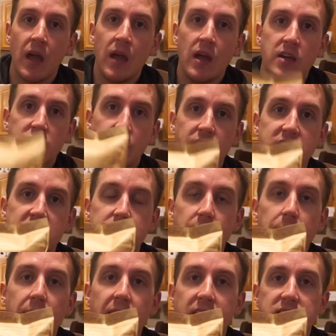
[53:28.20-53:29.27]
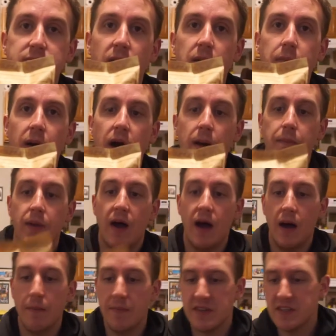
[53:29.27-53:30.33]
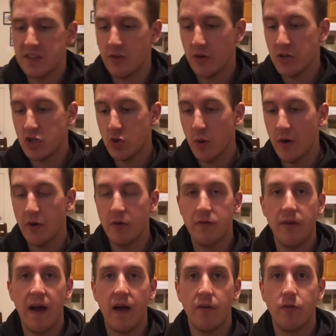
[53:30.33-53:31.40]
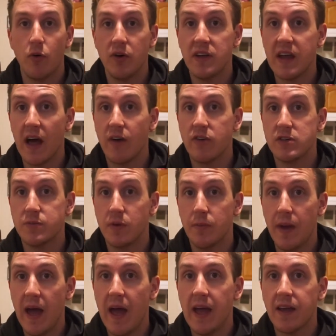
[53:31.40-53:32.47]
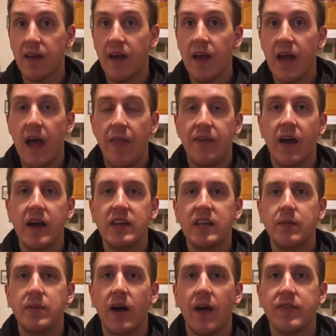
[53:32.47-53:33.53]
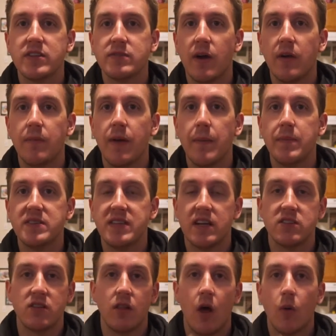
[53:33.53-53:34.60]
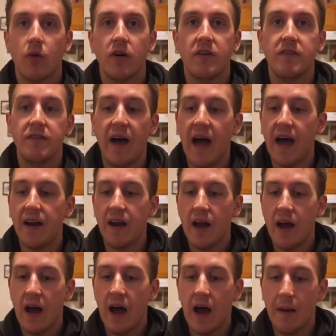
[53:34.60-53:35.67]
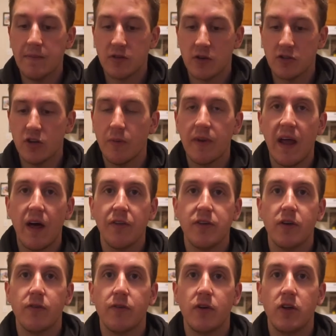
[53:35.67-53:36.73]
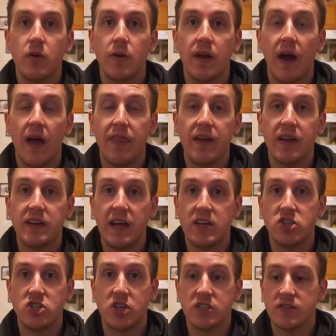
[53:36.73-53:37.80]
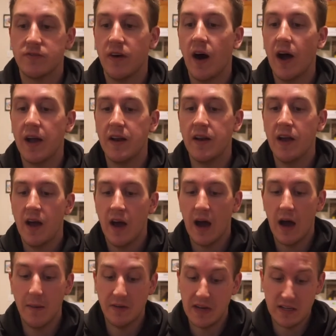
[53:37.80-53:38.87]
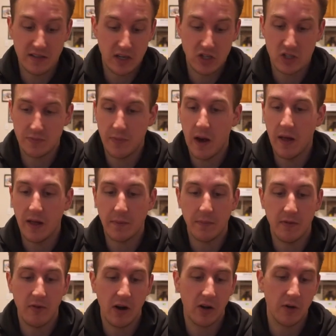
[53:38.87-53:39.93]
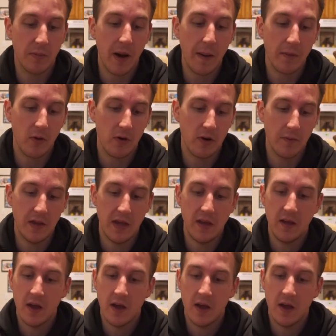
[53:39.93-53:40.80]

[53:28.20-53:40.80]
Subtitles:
So this is my bag of Smart Pop. This is only 240 calories per bag, and the idea behind the Smart Pop is that it's lower in fat, so it's a little bit healthier for you, and I think it tastes just fine. It tastes like just like regular popcorn to me.